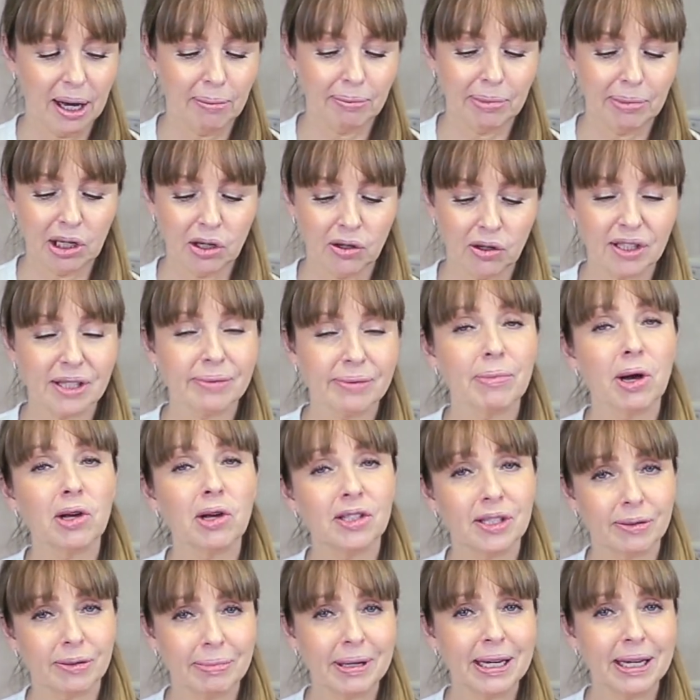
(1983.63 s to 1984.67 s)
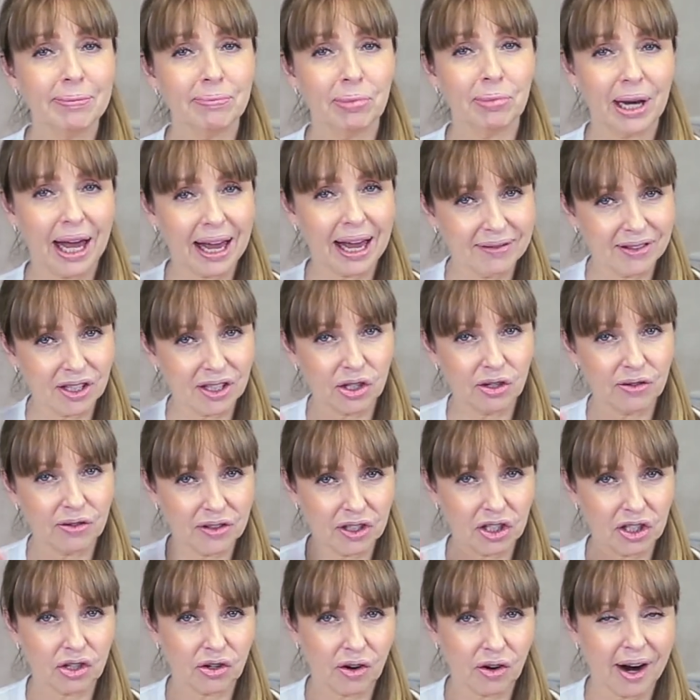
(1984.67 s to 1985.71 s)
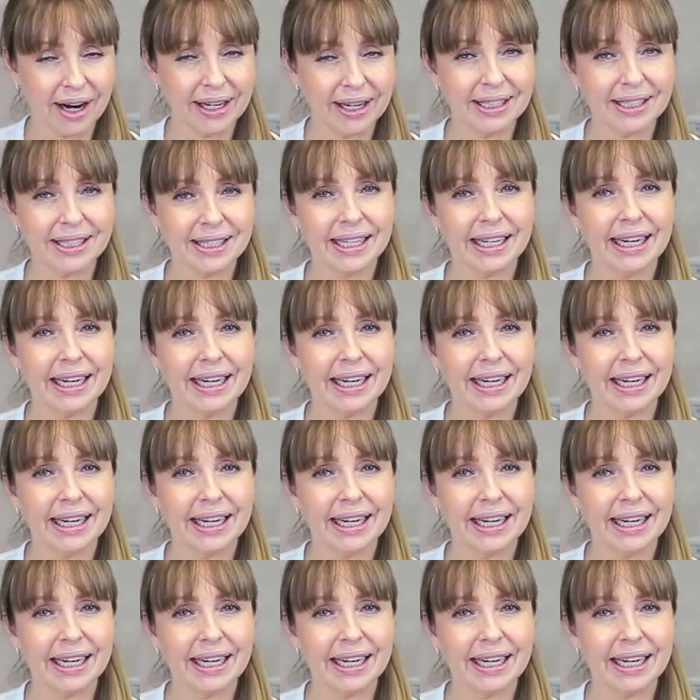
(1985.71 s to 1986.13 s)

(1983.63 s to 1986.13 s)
because most people have surface dryness,